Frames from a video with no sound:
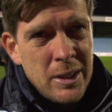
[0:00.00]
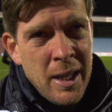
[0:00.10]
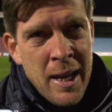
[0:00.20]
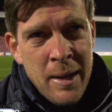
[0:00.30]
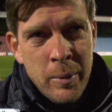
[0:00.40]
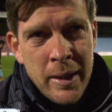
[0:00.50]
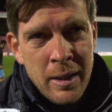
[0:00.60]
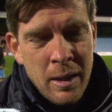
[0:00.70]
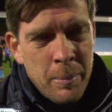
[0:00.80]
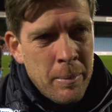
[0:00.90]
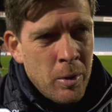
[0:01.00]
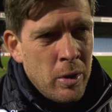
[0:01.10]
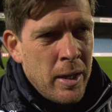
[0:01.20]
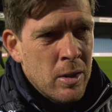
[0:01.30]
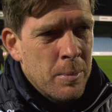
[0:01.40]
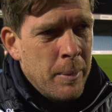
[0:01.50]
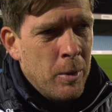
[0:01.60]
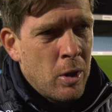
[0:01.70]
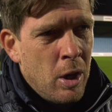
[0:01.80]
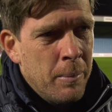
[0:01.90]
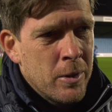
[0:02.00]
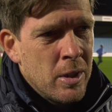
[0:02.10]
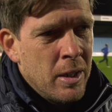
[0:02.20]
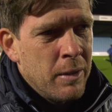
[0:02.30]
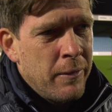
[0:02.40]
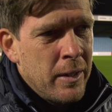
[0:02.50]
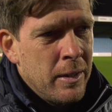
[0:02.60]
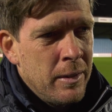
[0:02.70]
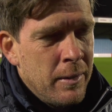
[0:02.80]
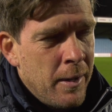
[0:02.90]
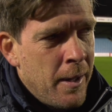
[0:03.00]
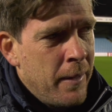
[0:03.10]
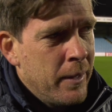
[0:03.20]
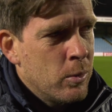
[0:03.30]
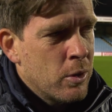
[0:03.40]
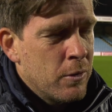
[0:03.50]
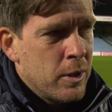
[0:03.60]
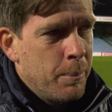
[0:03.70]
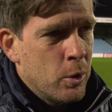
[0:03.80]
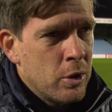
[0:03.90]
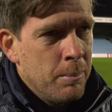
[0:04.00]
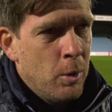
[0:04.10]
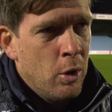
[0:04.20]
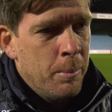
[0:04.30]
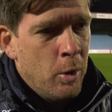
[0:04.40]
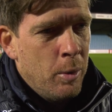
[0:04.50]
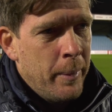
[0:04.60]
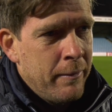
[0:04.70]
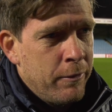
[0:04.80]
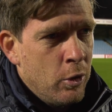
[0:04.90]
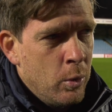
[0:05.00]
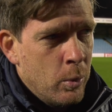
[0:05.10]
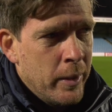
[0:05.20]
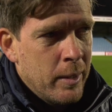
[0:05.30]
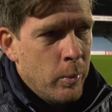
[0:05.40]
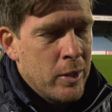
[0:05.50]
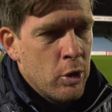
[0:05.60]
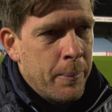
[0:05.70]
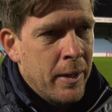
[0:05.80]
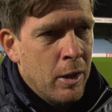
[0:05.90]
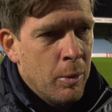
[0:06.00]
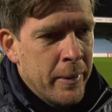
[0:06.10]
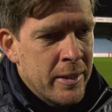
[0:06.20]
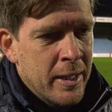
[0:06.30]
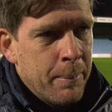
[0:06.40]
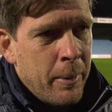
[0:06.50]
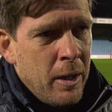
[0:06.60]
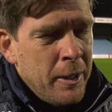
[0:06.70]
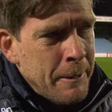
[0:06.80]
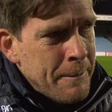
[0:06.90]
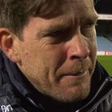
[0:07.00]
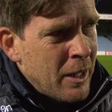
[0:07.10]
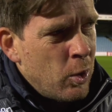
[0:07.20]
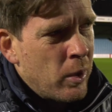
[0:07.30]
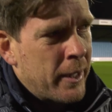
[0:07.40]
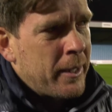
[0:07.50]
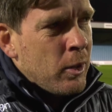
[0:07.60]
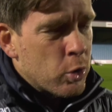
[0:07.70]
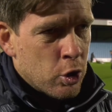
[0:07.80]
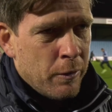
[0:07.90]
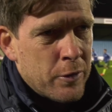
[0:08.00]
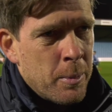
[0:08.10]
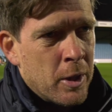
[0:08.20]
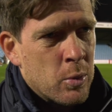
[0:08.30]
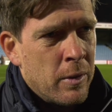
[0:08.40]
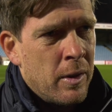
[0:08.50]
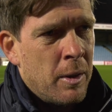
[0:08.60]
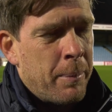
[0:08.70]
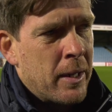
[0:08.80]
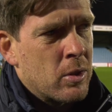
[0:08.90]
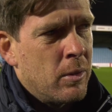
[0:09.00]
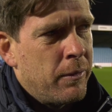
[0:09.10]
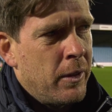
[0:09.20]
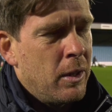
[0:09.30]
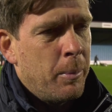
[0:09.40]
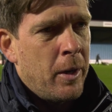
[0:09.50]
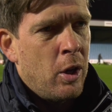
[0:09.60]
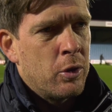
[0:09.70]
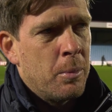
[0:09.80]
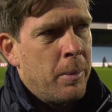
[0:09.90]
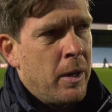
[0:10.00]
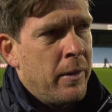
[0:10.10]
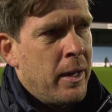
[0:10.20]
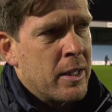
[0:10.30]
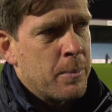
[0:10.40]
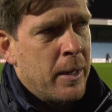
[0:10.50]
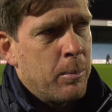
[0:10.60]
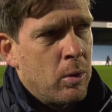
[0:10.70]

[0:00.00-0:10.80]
Yeah, we need a little bit more nous, a bit more calmness in our defending. They was obviously pushing more and more men forward. We're dropping a little bit deeper. Looked like a little shove, to be honest with you, in the back, so I feel a little bit hard done by in that aspect.